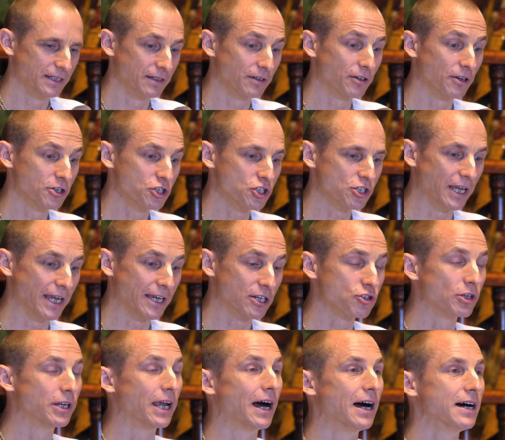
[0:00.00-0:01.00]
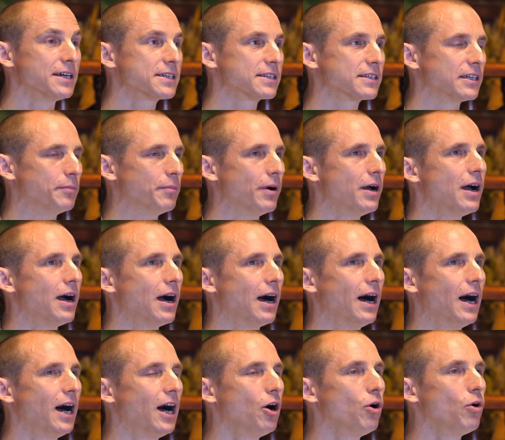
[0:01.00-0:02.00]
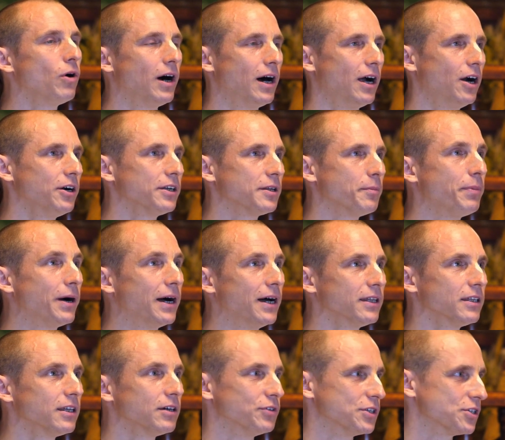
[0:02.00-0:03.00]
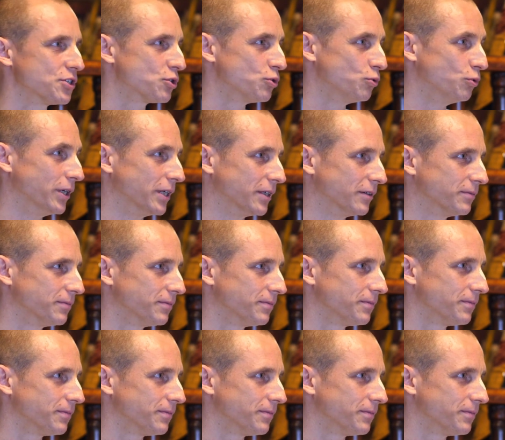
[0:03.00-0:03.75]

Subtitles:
Krishna actually asked him, how are the Pandavas doing?